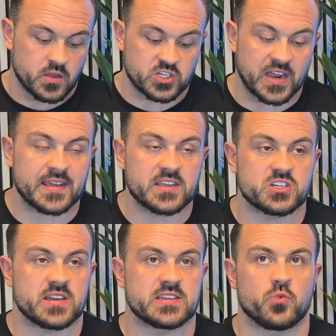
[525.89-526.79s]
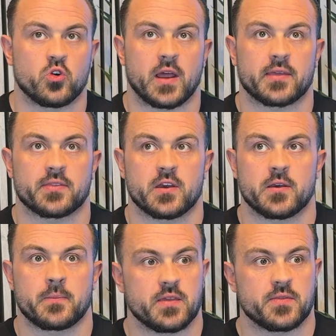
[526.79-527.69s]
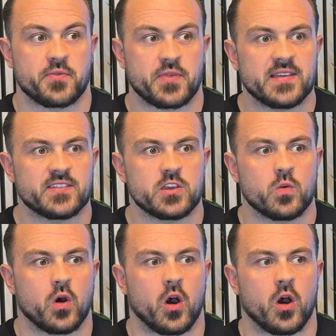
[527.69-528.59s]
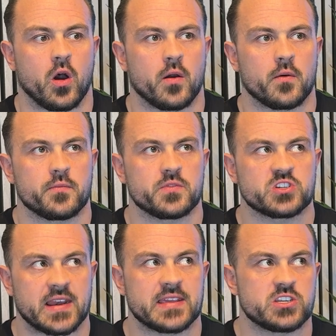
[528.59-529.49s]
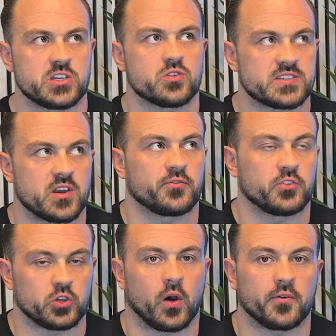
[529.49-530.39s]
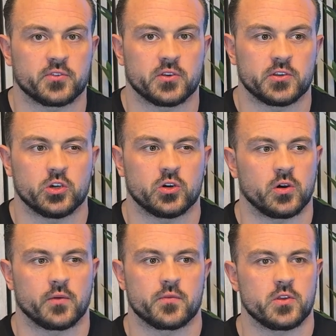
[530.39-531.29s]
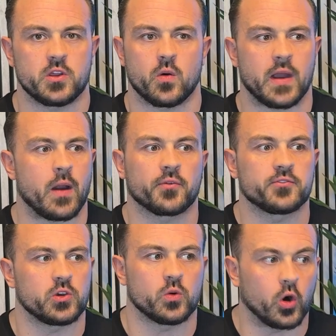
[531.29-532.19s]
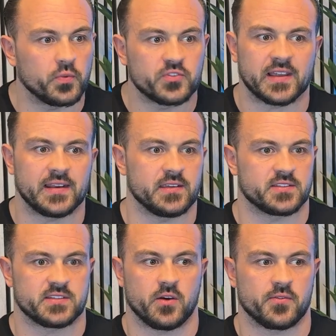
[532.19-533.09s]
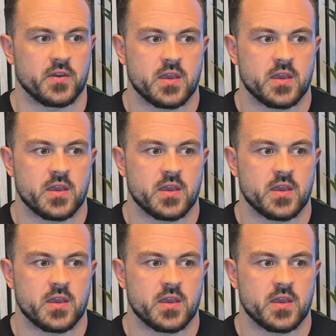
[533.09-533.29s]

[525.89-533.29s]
Challenge is more like the things that you are challenging yourself to do often. How often are you upskilling yourself?